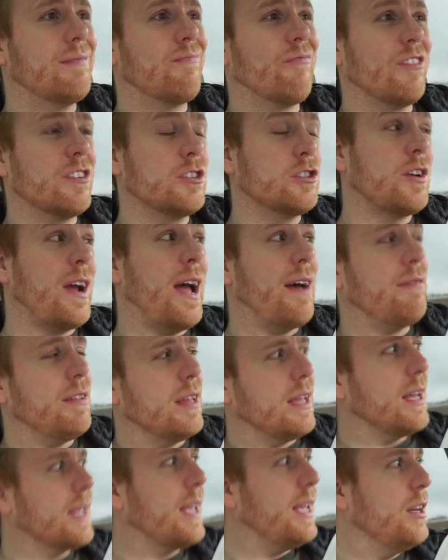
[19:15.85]
For
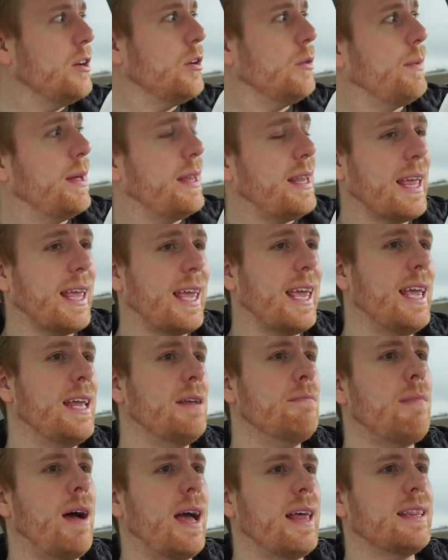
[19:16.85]
traveling, a Kindle, but like
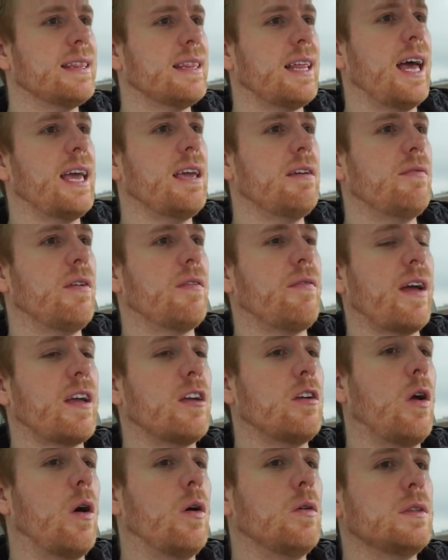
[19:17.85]
in my life, if I
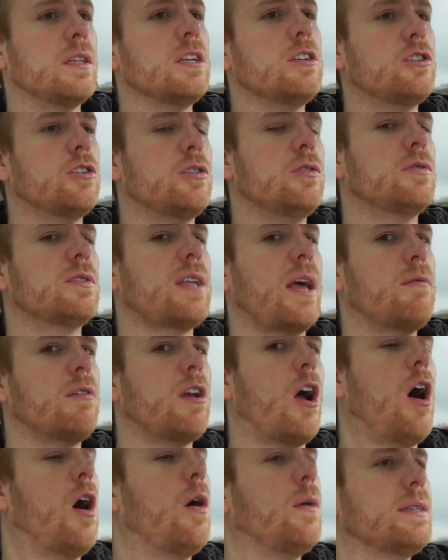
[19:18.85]
could only choose, I would
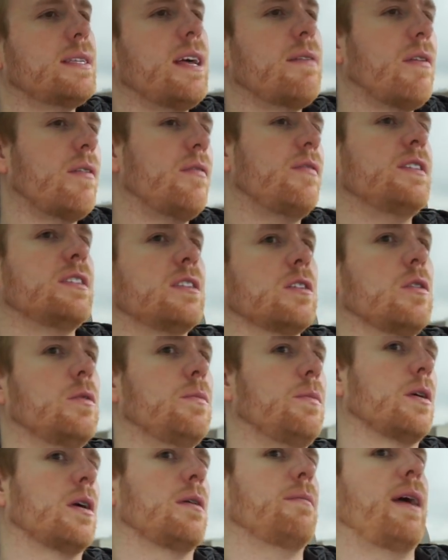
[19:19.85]
always have a physical
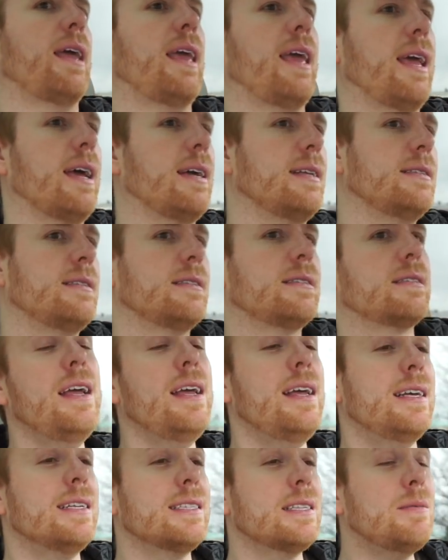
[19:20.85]
book in my hands.
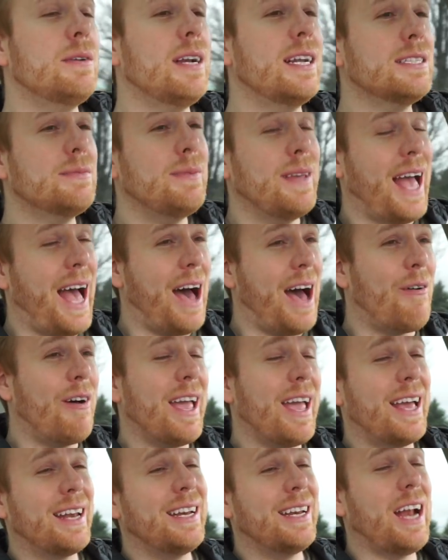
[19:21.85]
Someone asked me how I
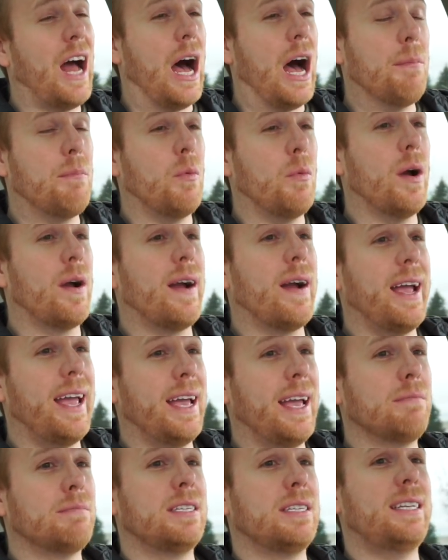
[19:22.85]
ended up where I
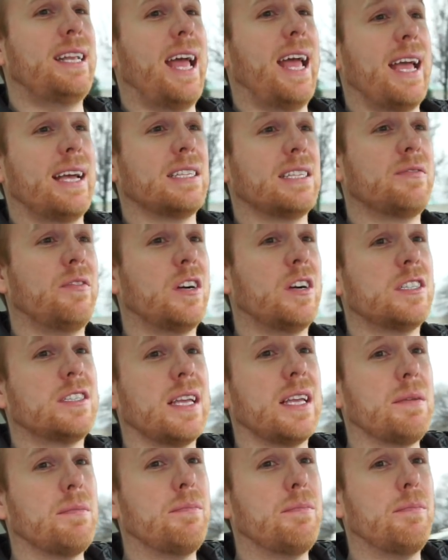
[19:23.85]
am today as far as
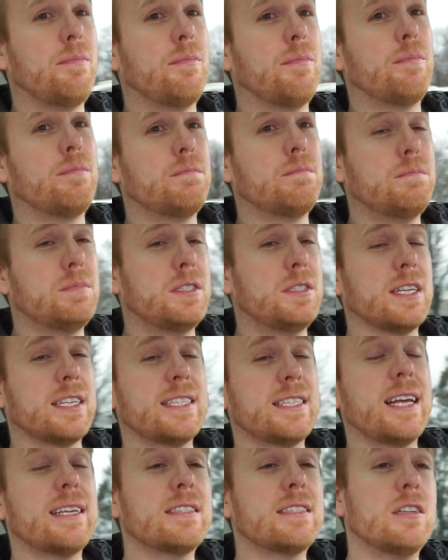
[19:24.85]
like
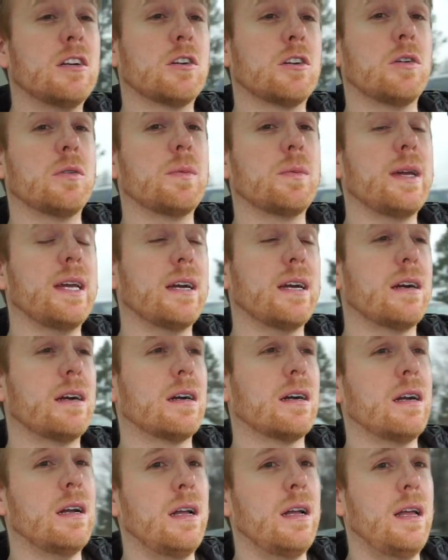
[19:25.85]
success in a
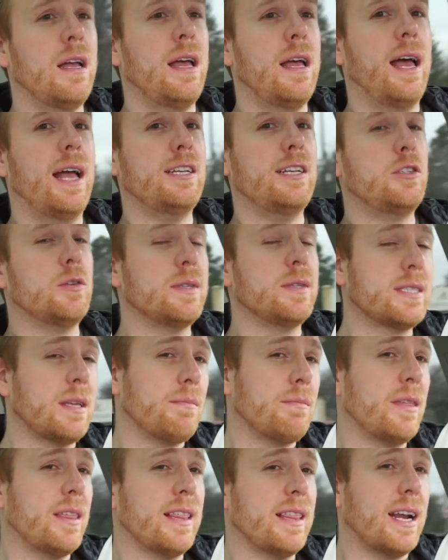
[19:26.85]
career and doing
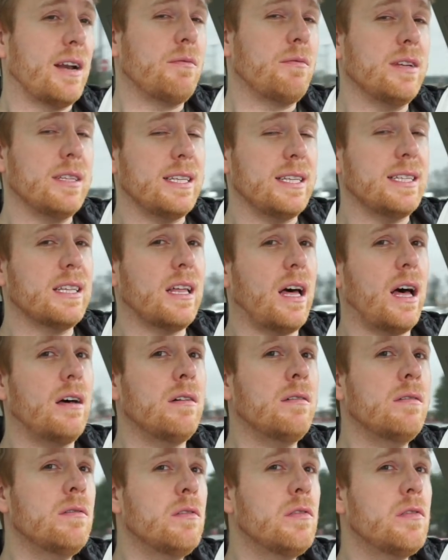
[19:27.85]
something that I really
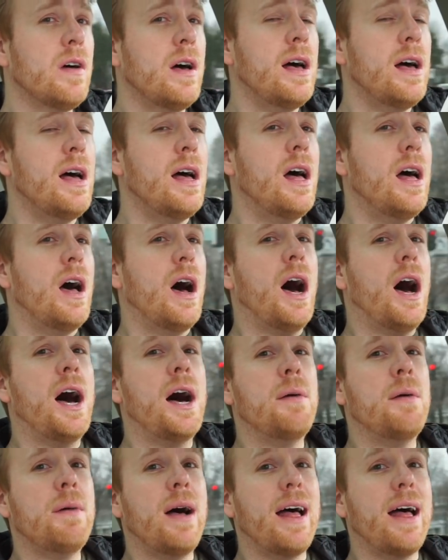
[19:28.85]
love.
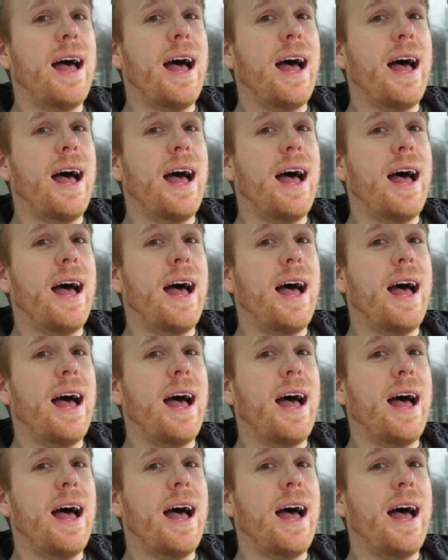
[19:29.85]
Um,